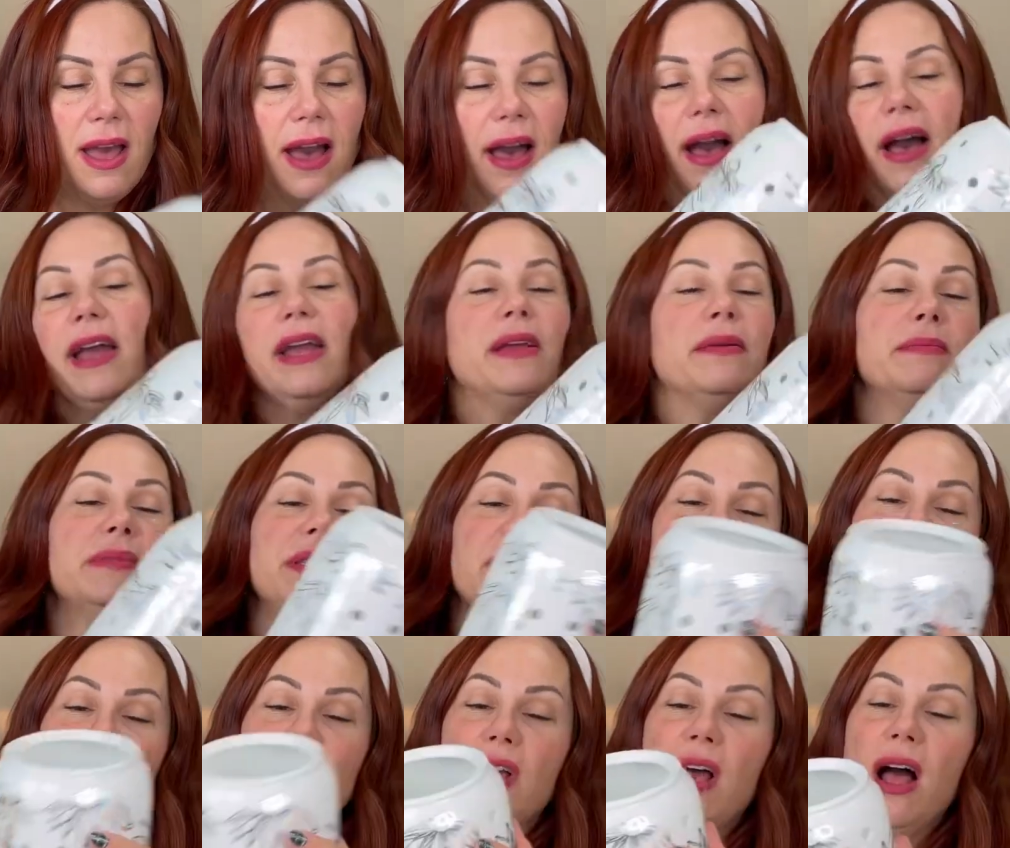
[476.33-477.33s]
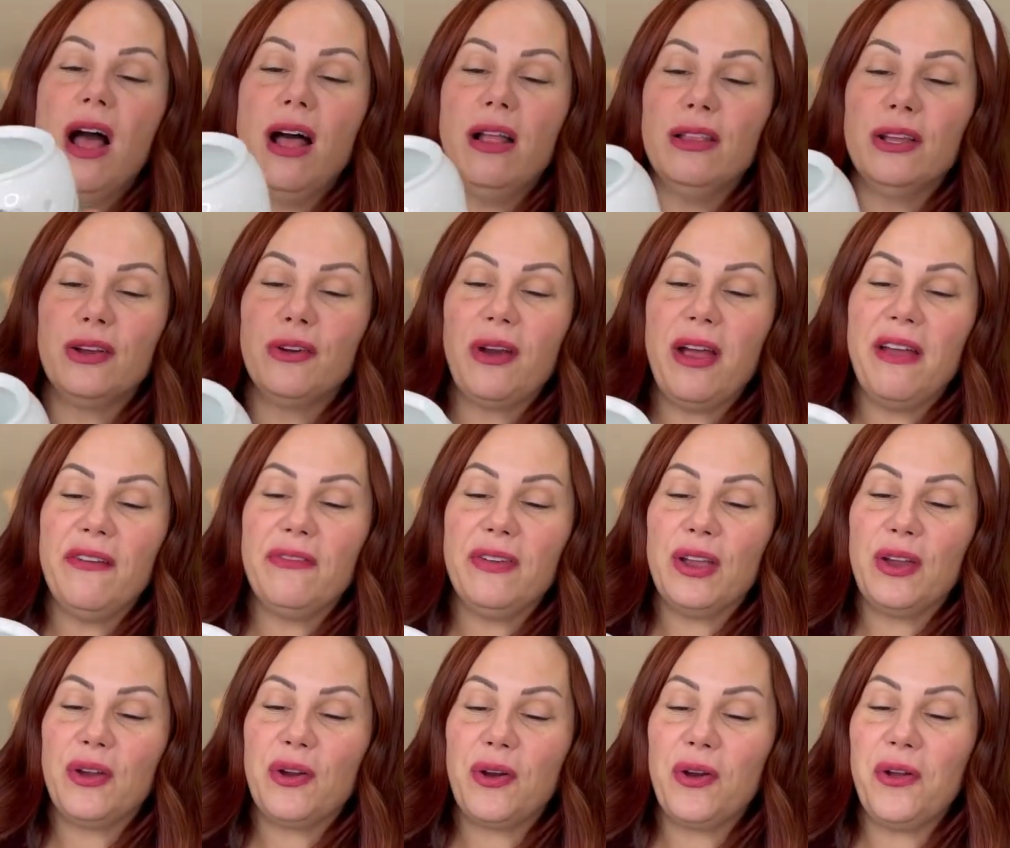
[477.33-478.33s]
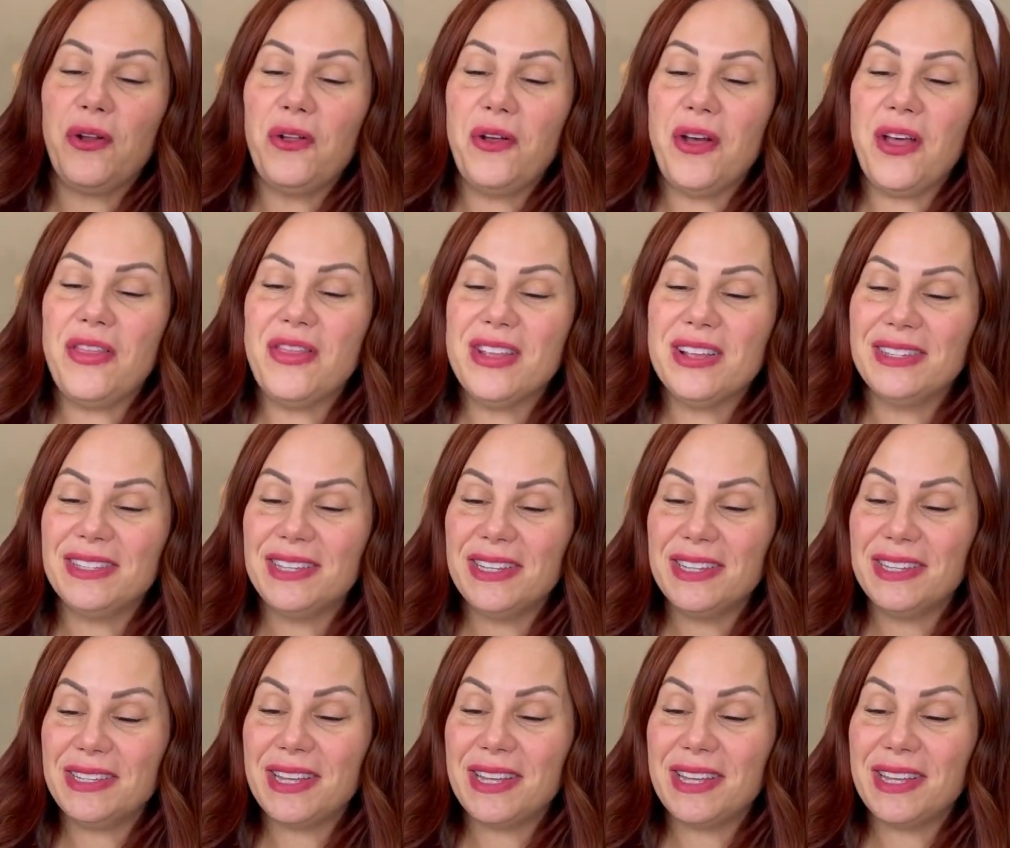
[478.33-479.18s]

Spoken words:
I am such a holographic girl, and this is